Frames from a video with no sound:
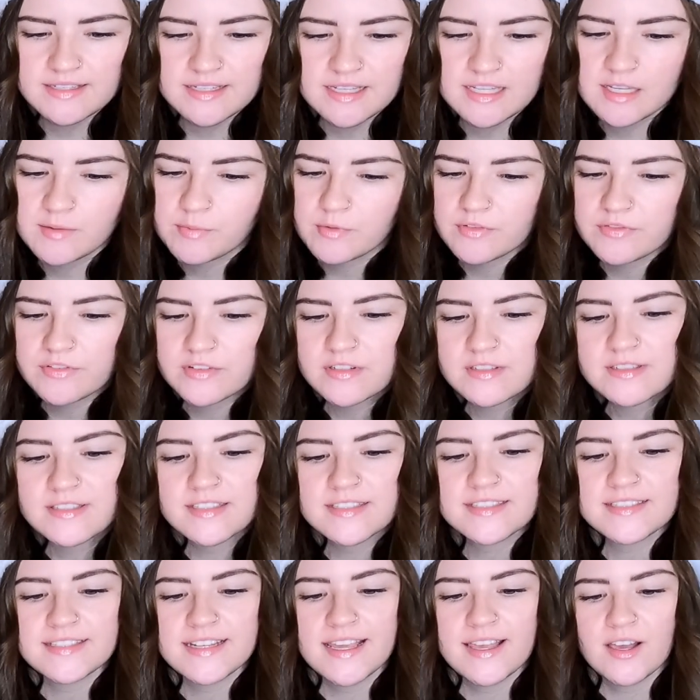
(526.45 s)
He prefers to
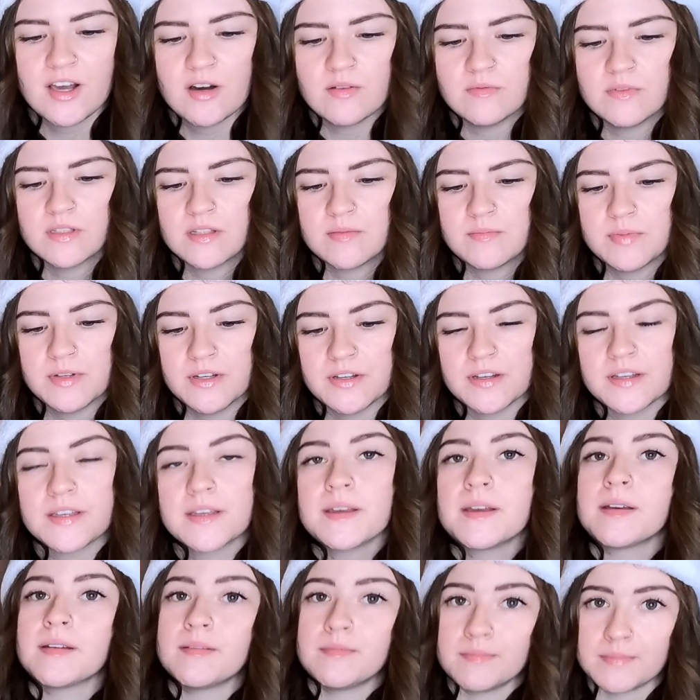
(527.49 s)
stay home with a book.
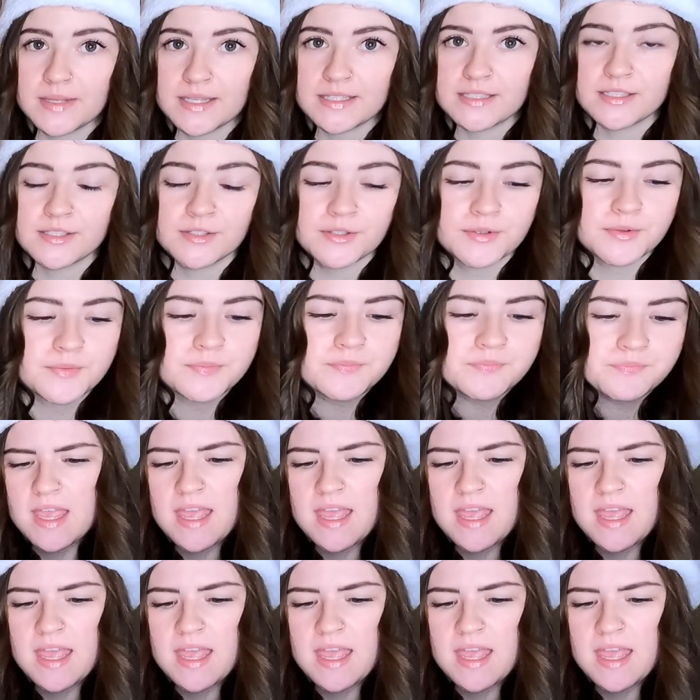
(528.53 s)
Me too.